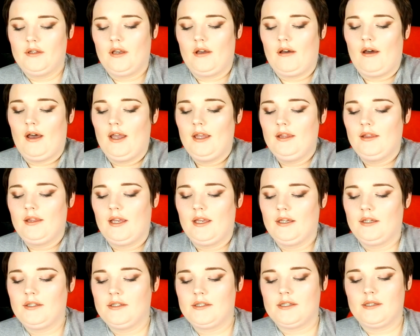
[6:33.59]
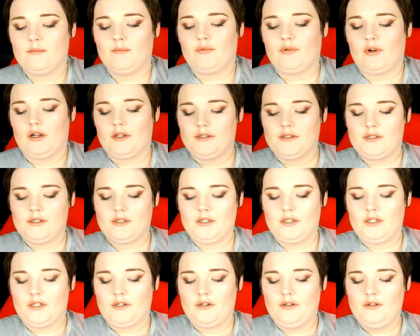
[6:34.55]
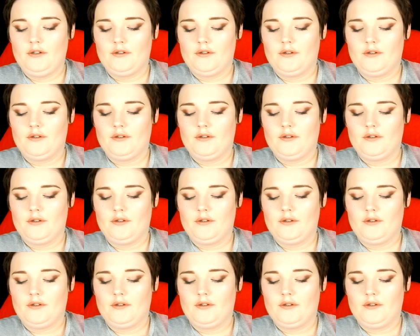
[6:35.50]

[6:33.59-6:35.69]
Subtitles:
I liked the bronzer.